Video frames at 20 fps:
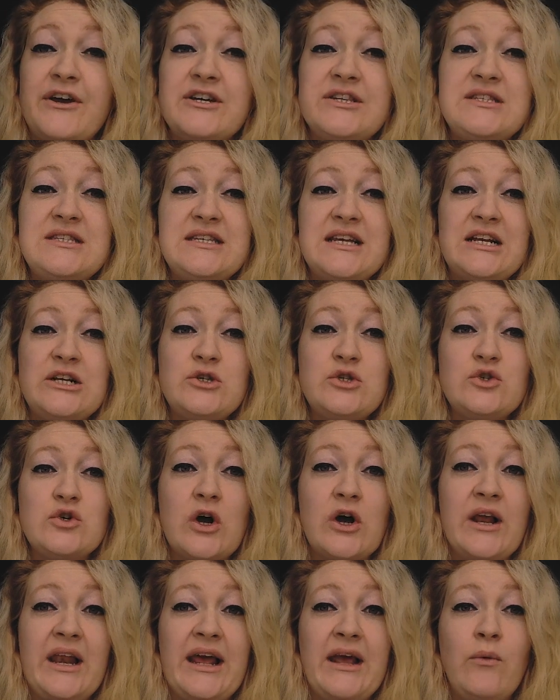they're still
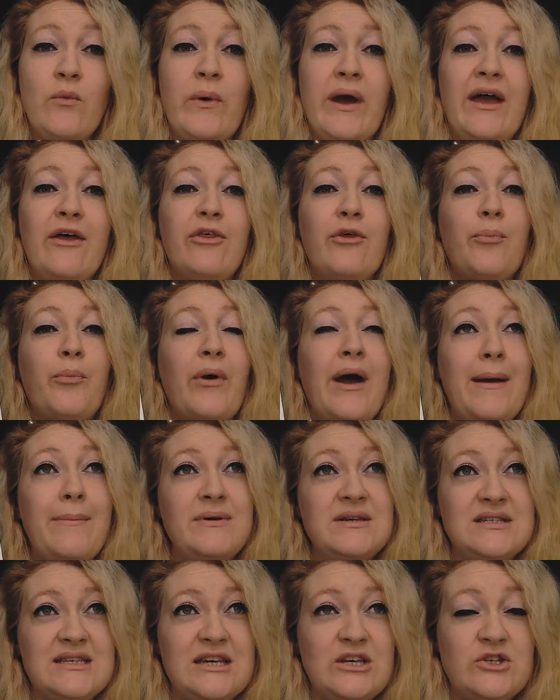struggling with
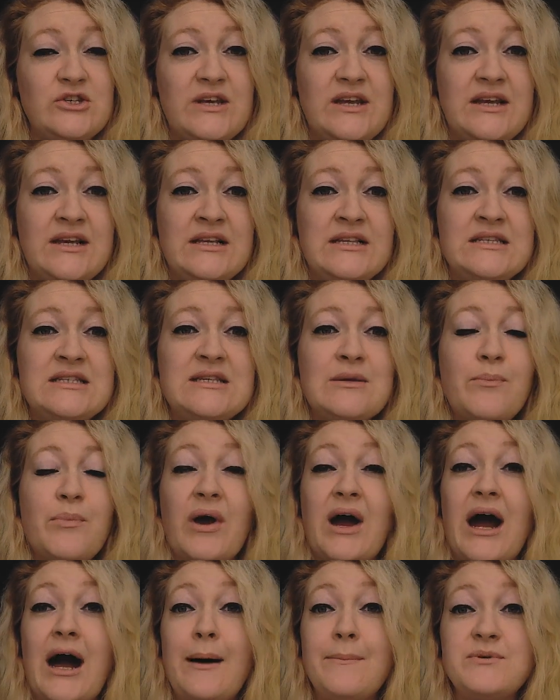prepositions,
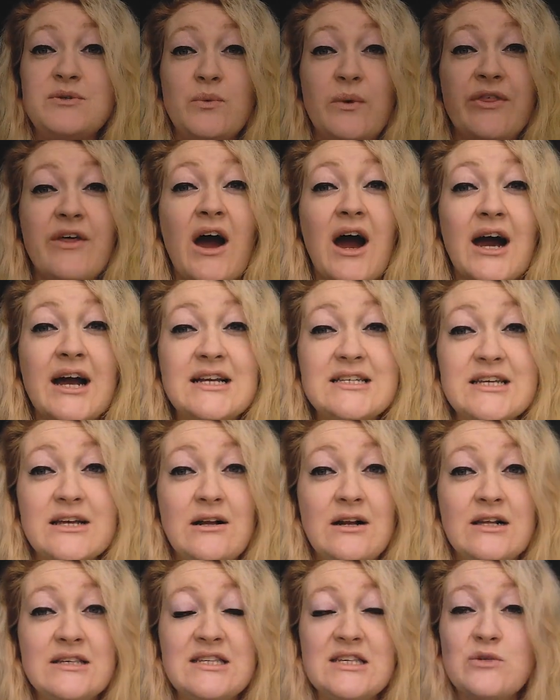perhaps with
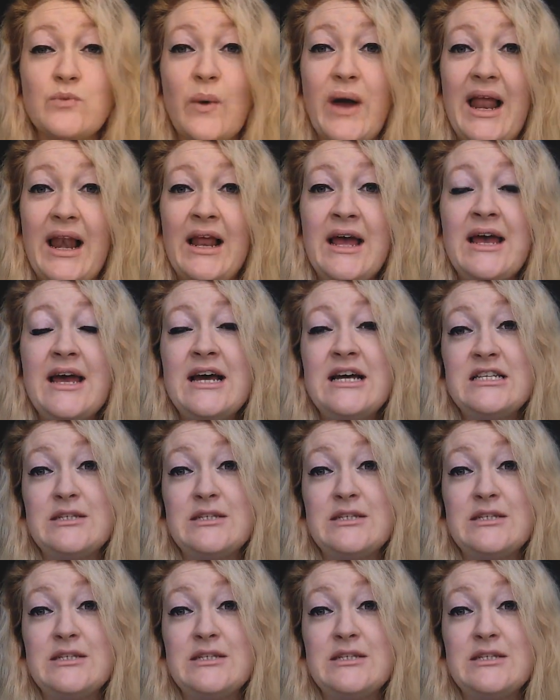articles as well,